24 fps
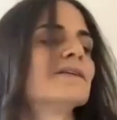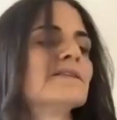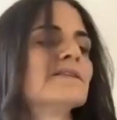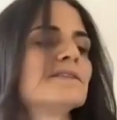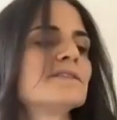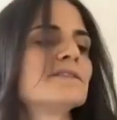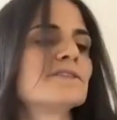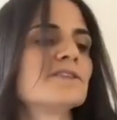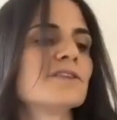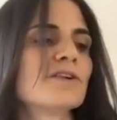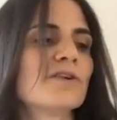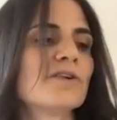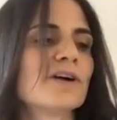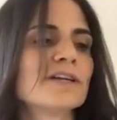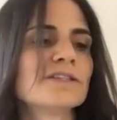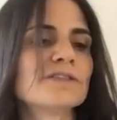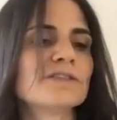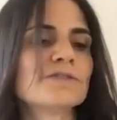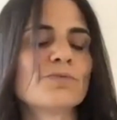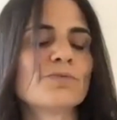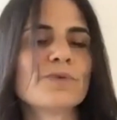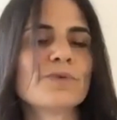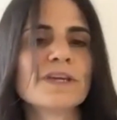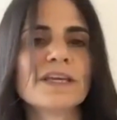So
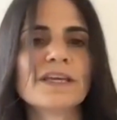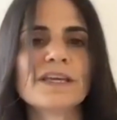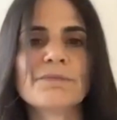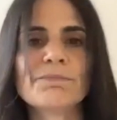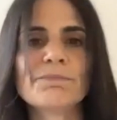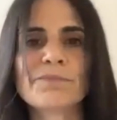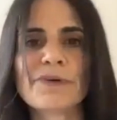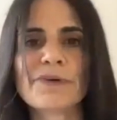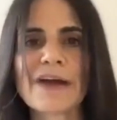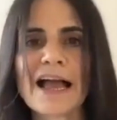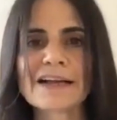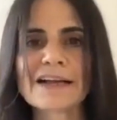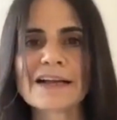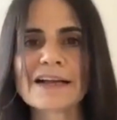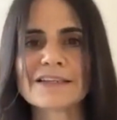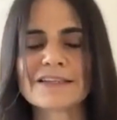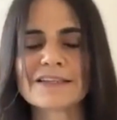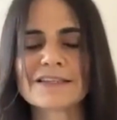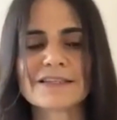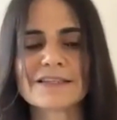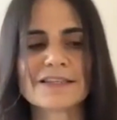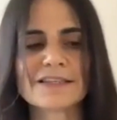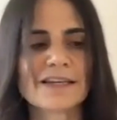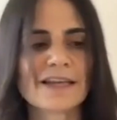as we
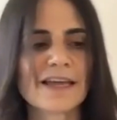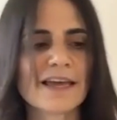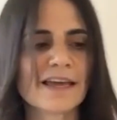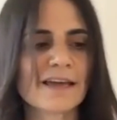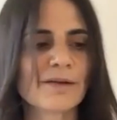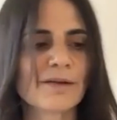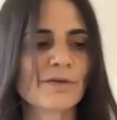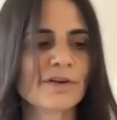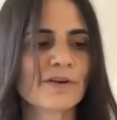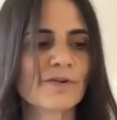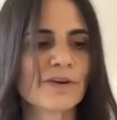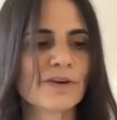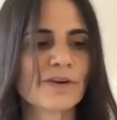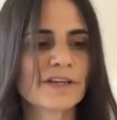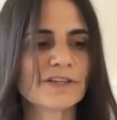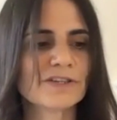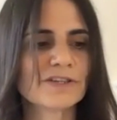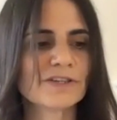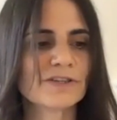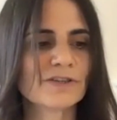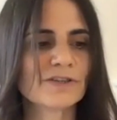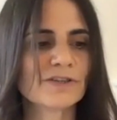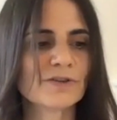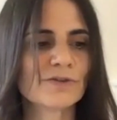practice today, we're going
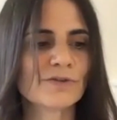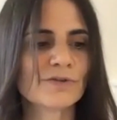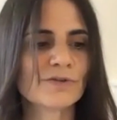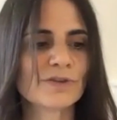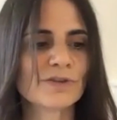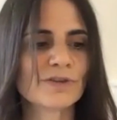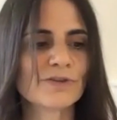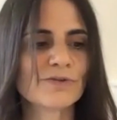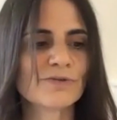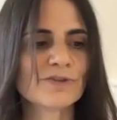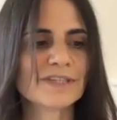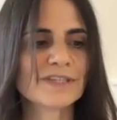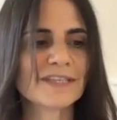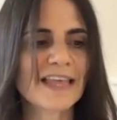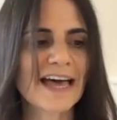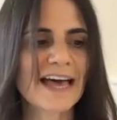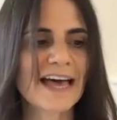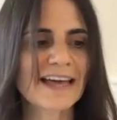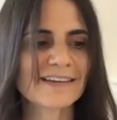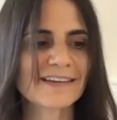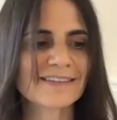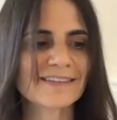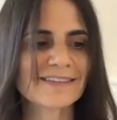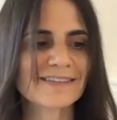to use
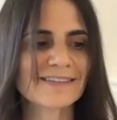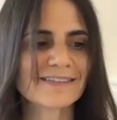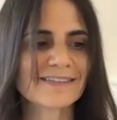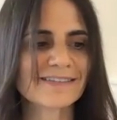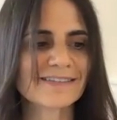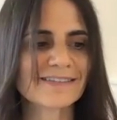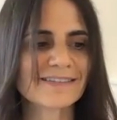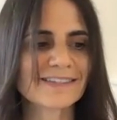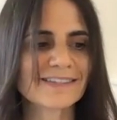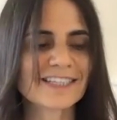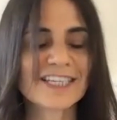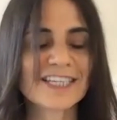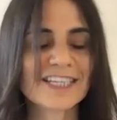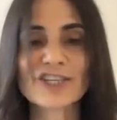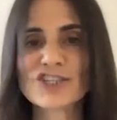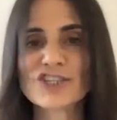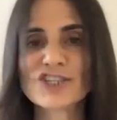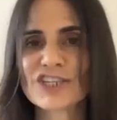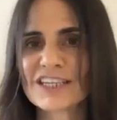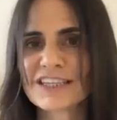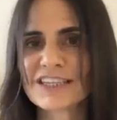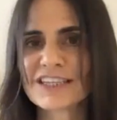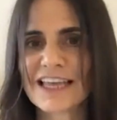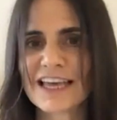that
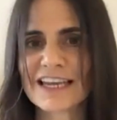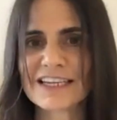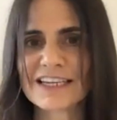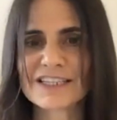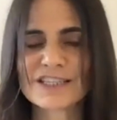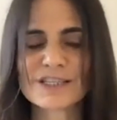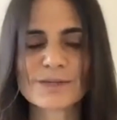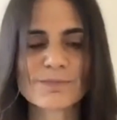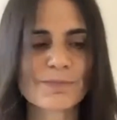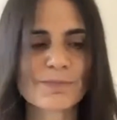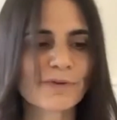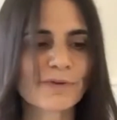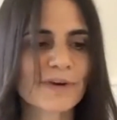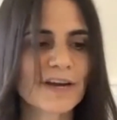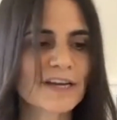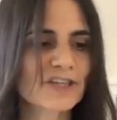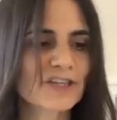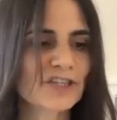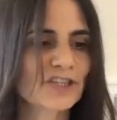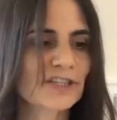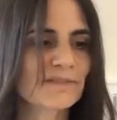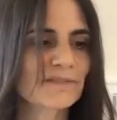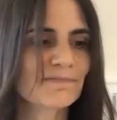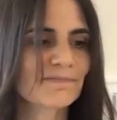teaching, that
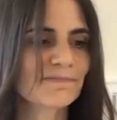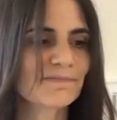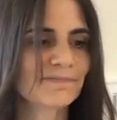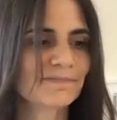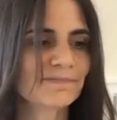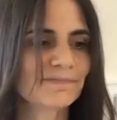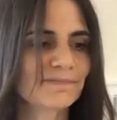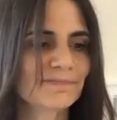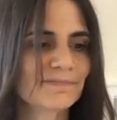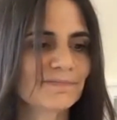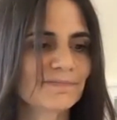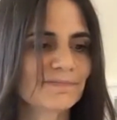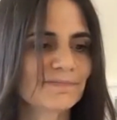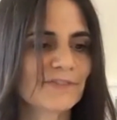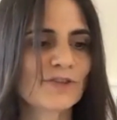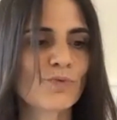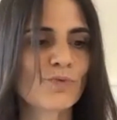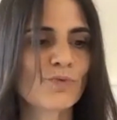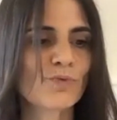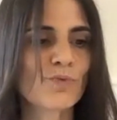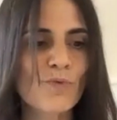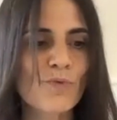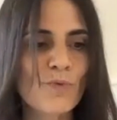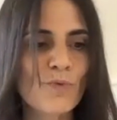inspiration,
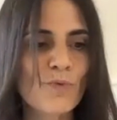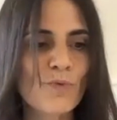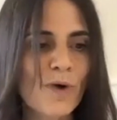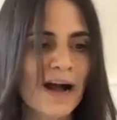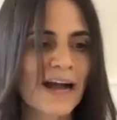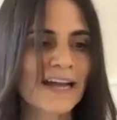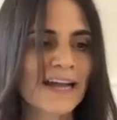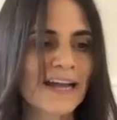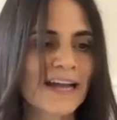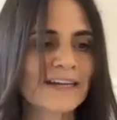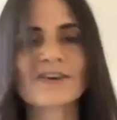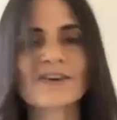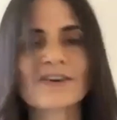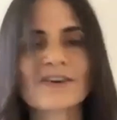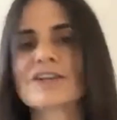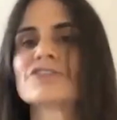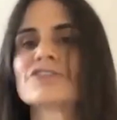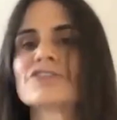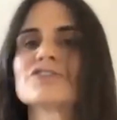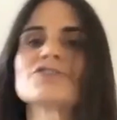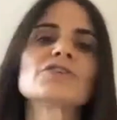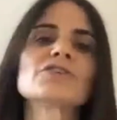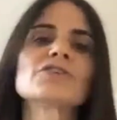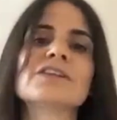to widen
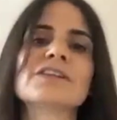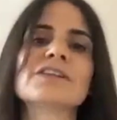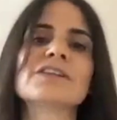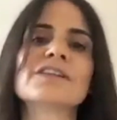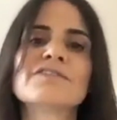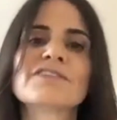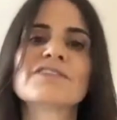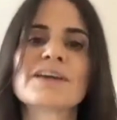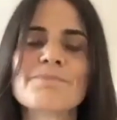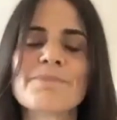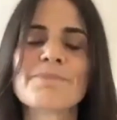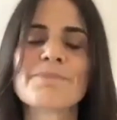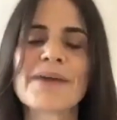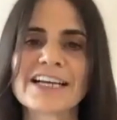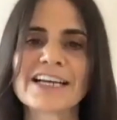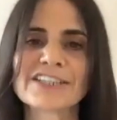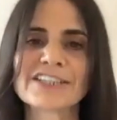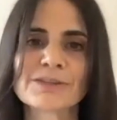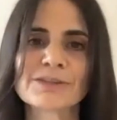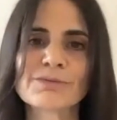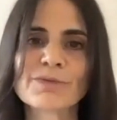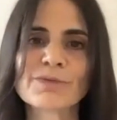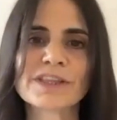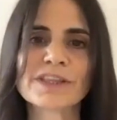our circle of
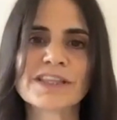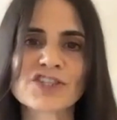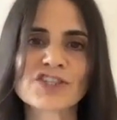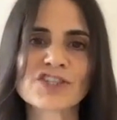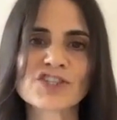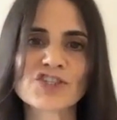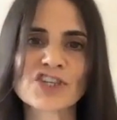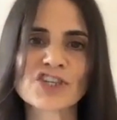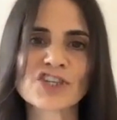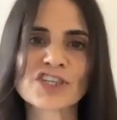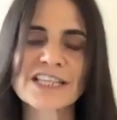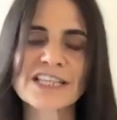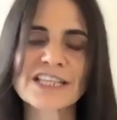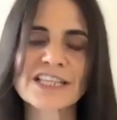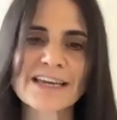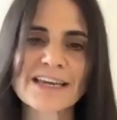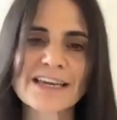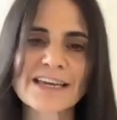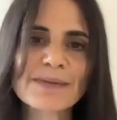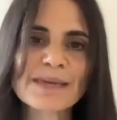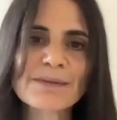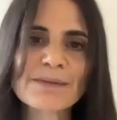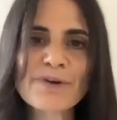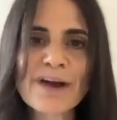compassion with this just
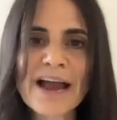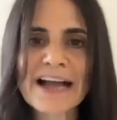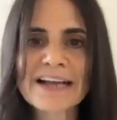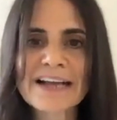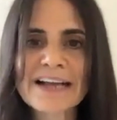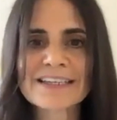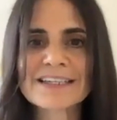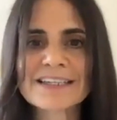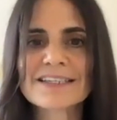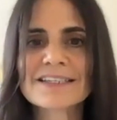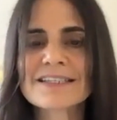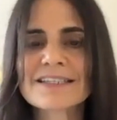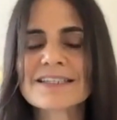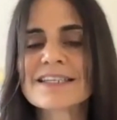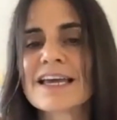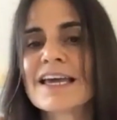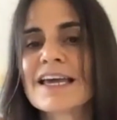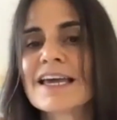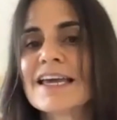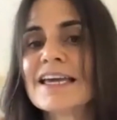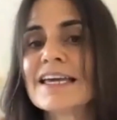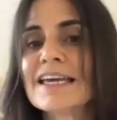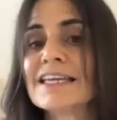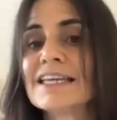like me practice.
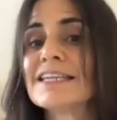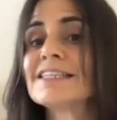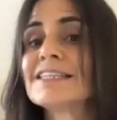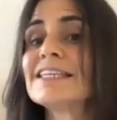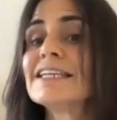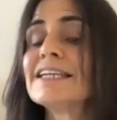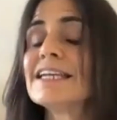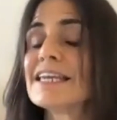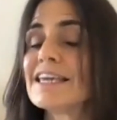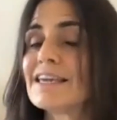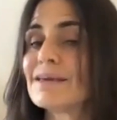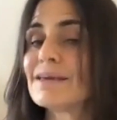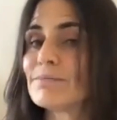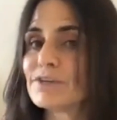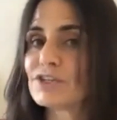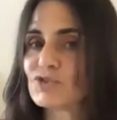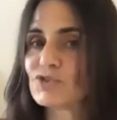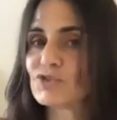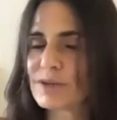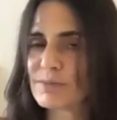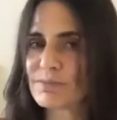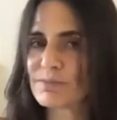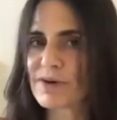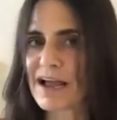It is an
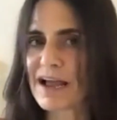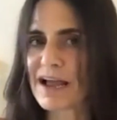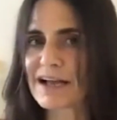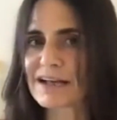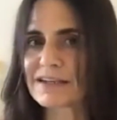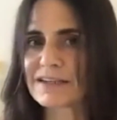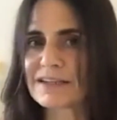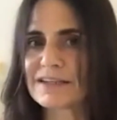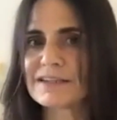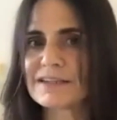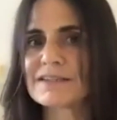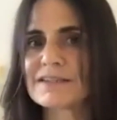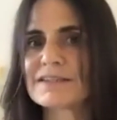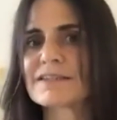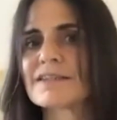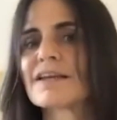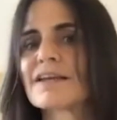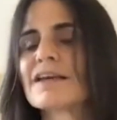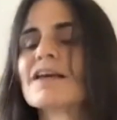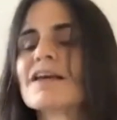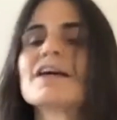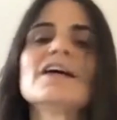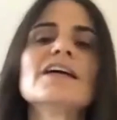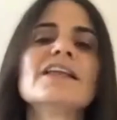imagery practice
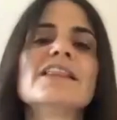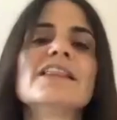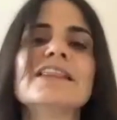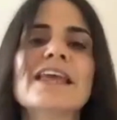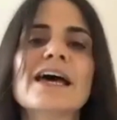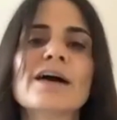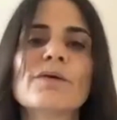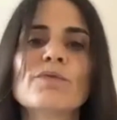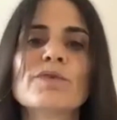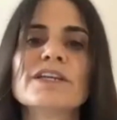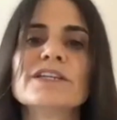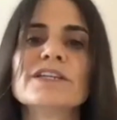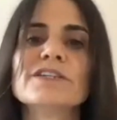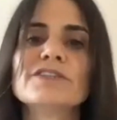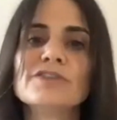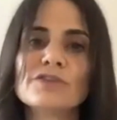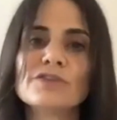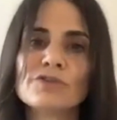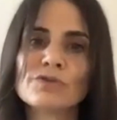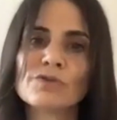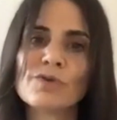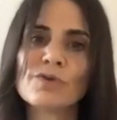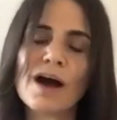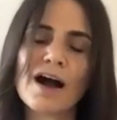that we
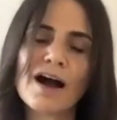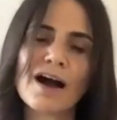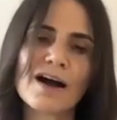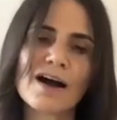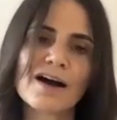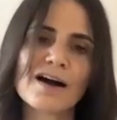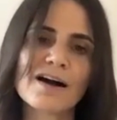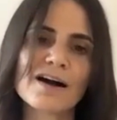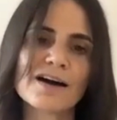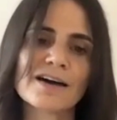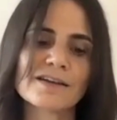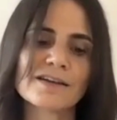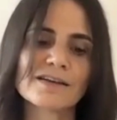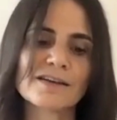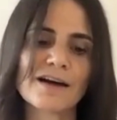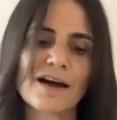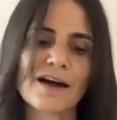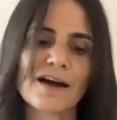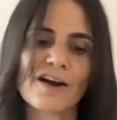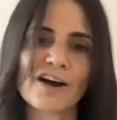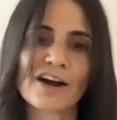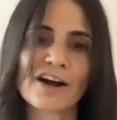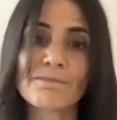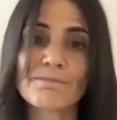do on
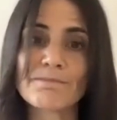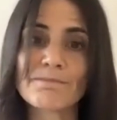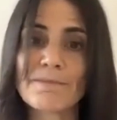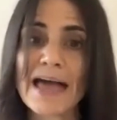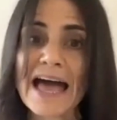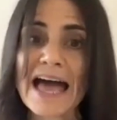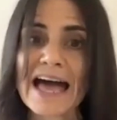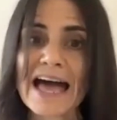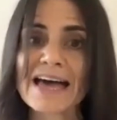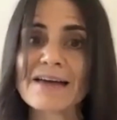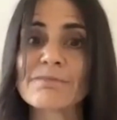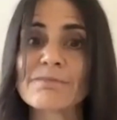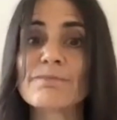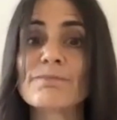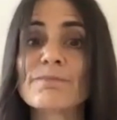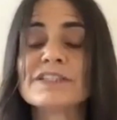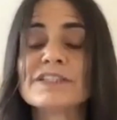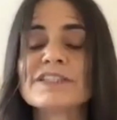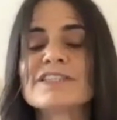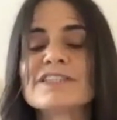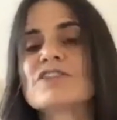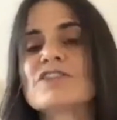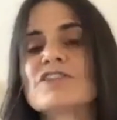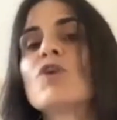our mat,
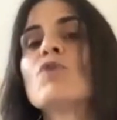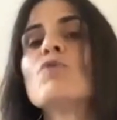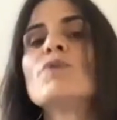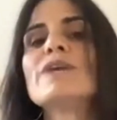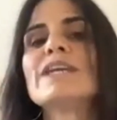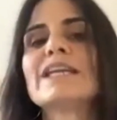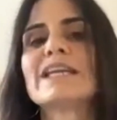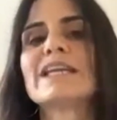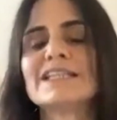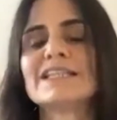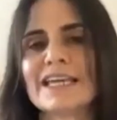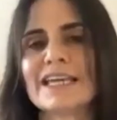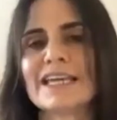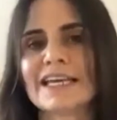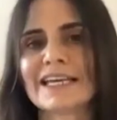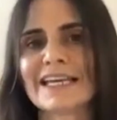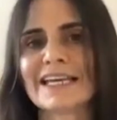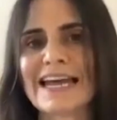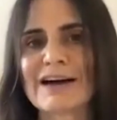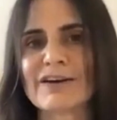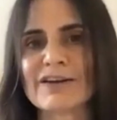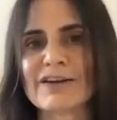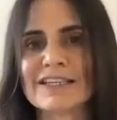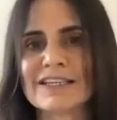but so we can take
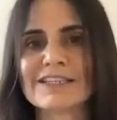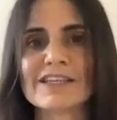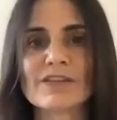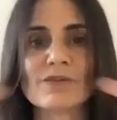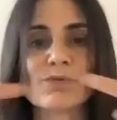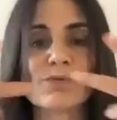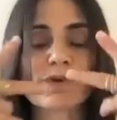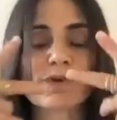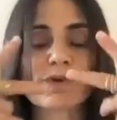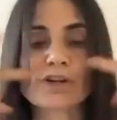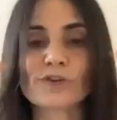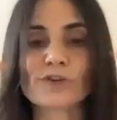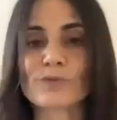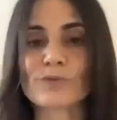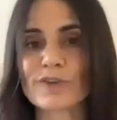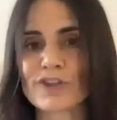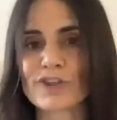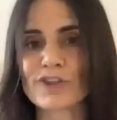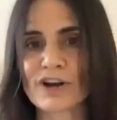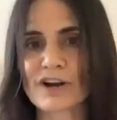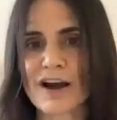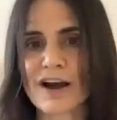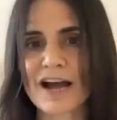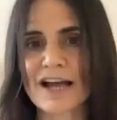it out into the world
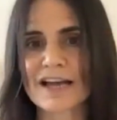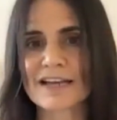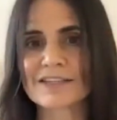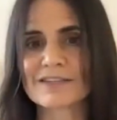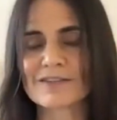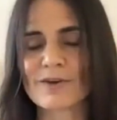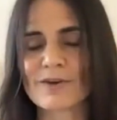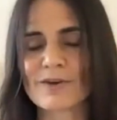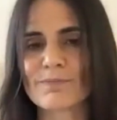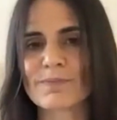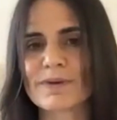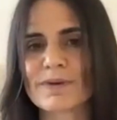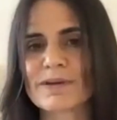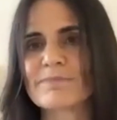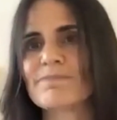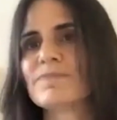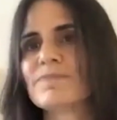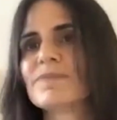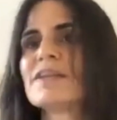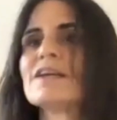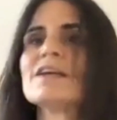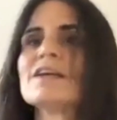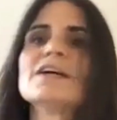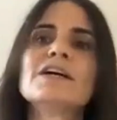with our eyes open.